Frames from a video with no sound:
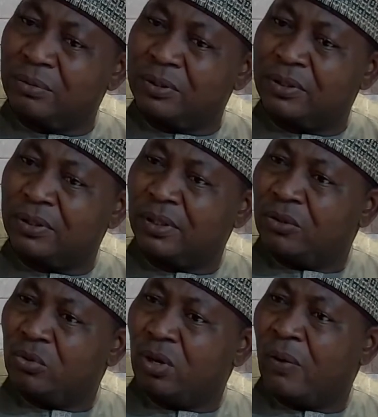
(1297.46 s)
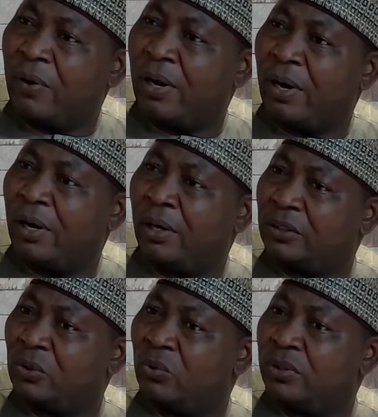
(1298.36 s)
it to our
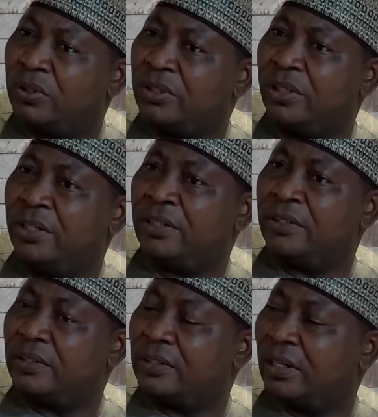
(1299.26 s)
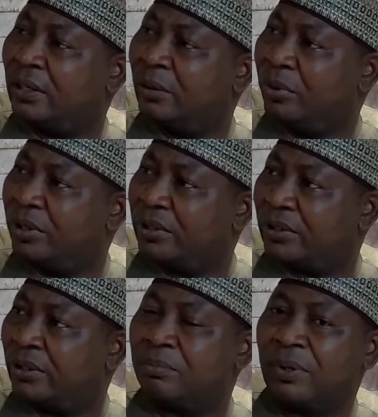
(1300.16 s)
security agencies and the
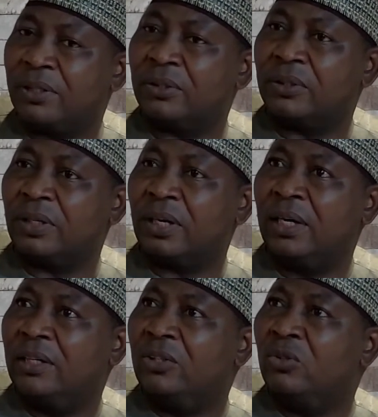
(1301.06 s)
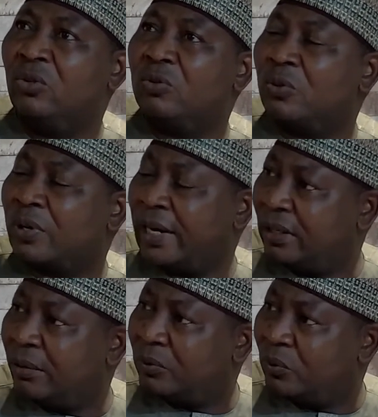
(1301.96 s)
military in particular, you know, for
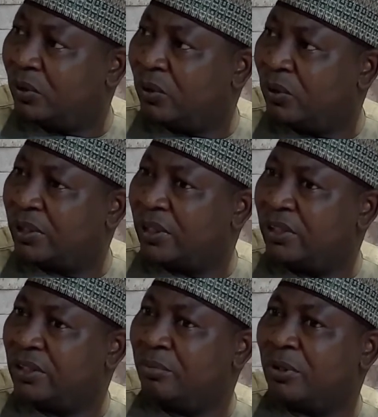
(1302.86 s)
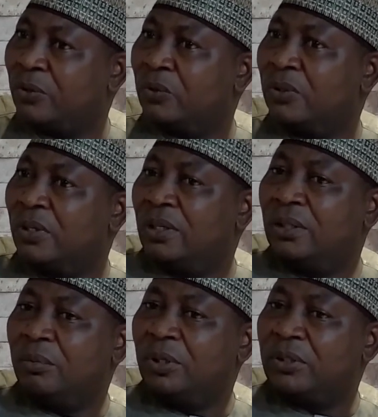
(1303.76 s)
rising up to the occasion, because
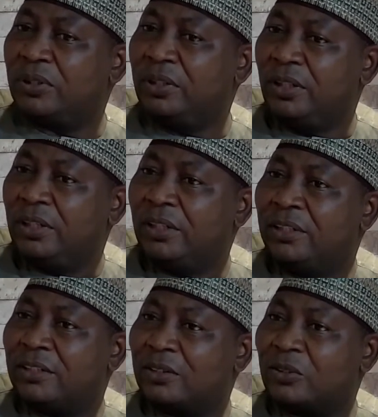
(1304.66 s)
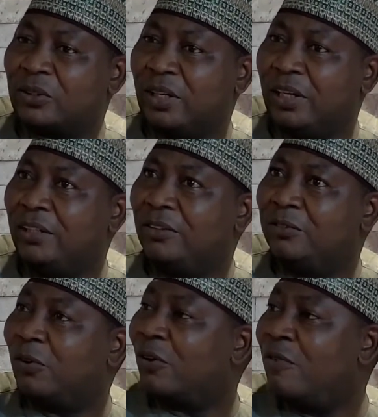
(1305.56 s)
the military is trained
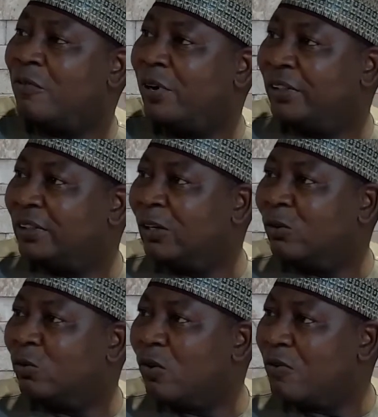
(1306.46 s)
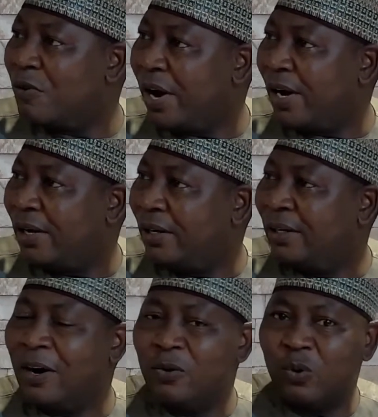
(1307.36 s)
for conventional warfare.
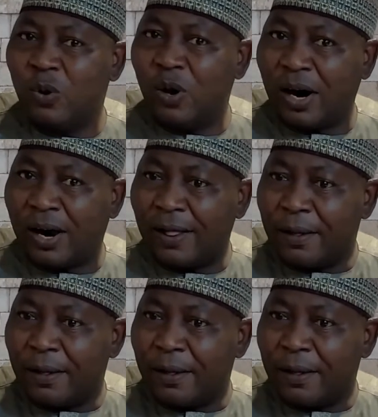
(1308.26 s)
Now you are